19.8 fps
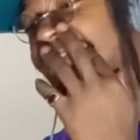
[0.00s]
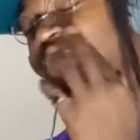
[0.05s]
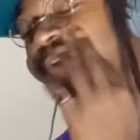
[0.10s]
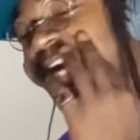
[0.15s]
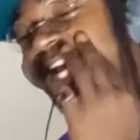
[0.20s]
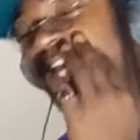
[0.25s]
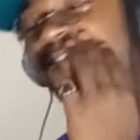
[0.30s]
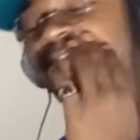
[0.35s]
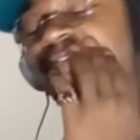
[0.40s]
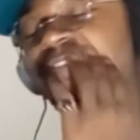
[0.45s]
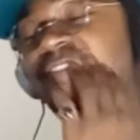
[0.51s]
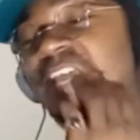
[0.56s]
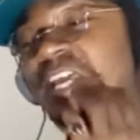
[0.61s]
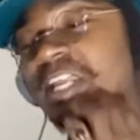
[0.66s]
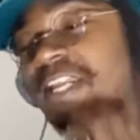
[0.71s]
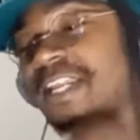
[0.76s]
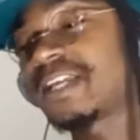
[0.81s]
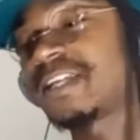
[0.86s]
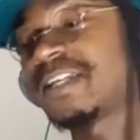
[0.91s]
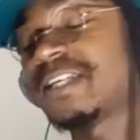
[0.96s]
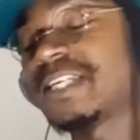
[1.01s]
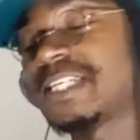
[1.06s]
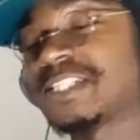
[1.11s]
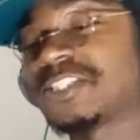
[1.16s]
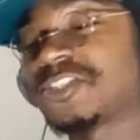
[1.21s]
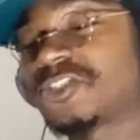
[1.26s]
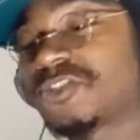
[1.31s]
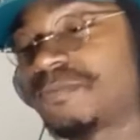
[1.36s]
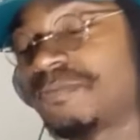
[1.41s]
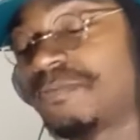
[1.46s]
his wife, and that nigga
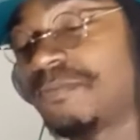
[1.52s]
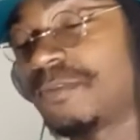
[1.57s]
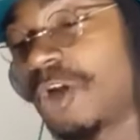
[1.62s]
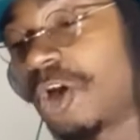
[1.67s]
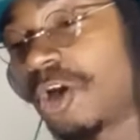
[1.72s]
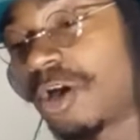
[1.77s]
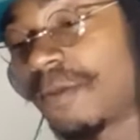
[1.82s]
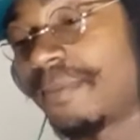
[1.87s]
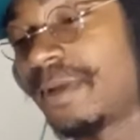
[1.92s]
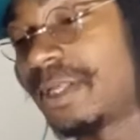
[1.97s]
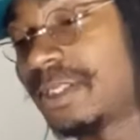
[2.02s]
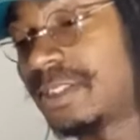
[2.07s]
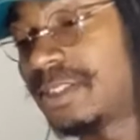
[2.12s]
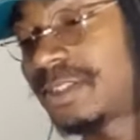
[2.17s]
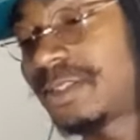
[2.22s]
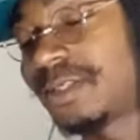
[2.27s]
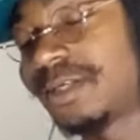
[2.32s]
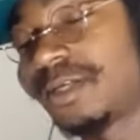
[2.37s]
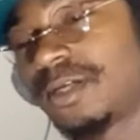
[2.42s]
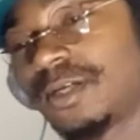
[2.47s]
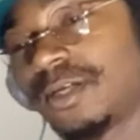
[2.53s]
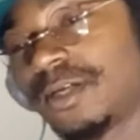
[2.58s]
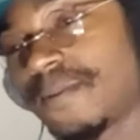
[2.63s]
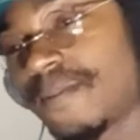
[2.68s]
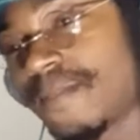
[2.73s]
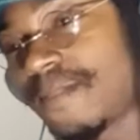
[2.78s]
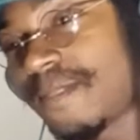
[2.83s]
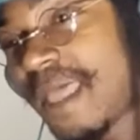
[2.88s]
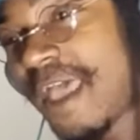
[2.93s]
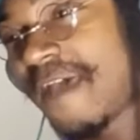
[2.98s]
is garbage.
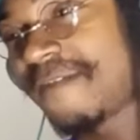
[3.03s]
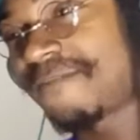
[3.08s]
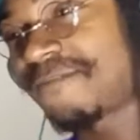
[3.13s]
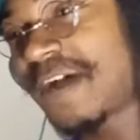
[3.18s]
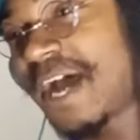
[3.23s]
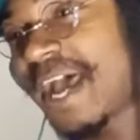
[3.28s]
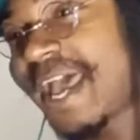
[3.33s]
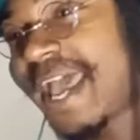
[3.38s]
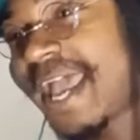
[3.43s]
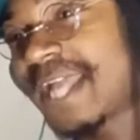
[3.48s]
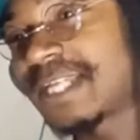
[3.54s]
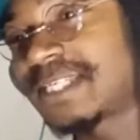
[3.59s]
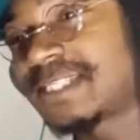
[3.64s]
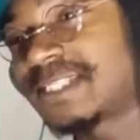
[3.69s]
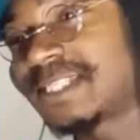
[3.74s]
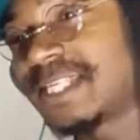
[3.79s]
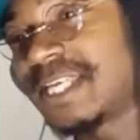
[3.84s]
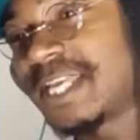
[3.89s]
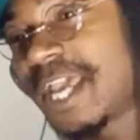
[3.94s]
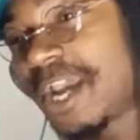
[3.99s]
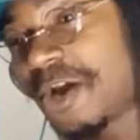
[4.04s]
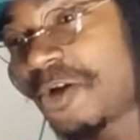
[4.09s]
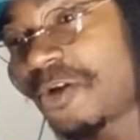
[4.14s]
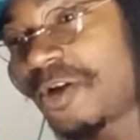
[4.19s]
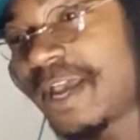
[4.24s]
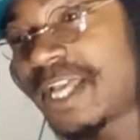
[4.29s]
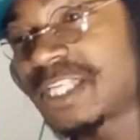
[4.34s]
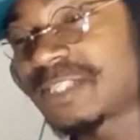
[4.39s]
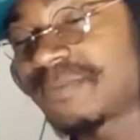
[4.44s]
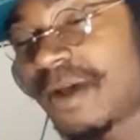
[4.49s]
If I had
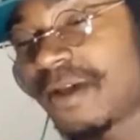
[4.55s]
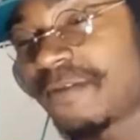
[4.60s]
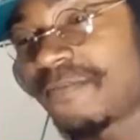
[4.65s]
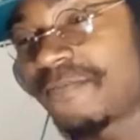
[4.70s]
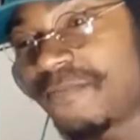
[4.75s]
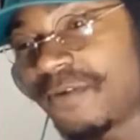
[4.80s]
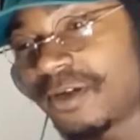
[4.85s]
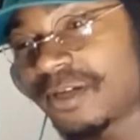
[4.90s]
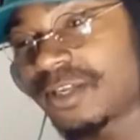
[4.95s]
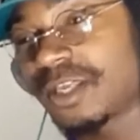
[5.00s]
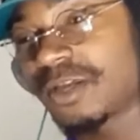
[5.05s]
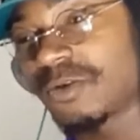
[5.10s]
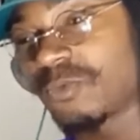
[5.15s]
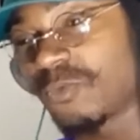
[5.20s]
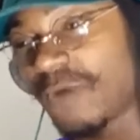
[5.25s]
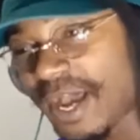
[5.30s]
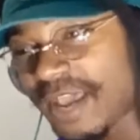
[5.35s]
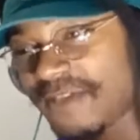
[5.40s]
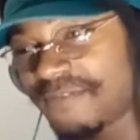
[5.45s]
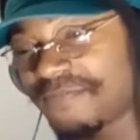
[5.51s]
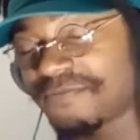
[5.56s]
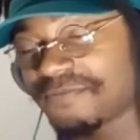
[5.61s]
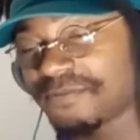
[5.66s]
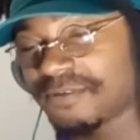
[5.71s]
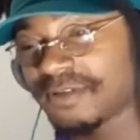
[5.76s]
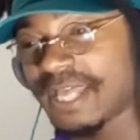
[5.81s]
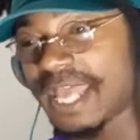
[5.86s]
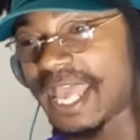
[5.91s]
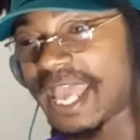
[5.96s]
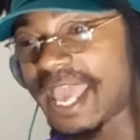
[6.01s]
Ciara as my fucking wife,
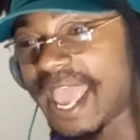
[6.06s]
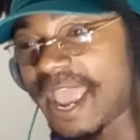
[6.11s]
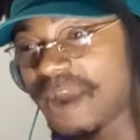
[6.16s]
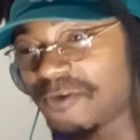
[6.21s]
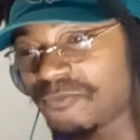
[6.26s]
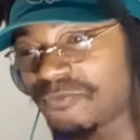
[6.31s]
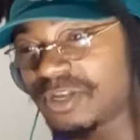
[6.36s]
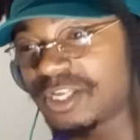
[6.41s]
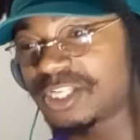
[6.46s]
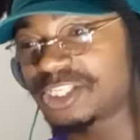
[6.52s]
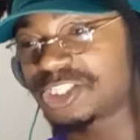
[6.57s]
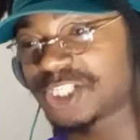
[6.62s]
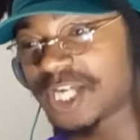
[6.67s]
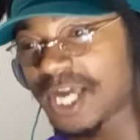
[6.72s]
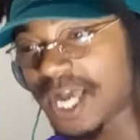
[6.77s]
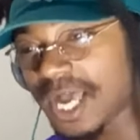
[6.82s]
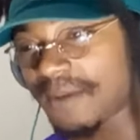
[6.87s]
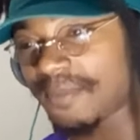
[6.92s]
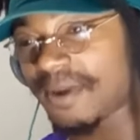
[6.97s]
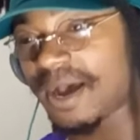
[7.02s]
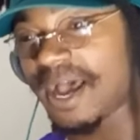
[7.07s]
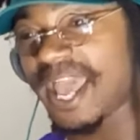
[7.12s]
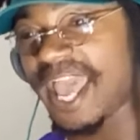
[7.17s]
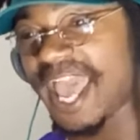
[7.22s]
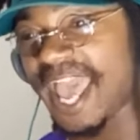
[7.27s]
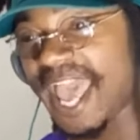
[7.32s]
every job that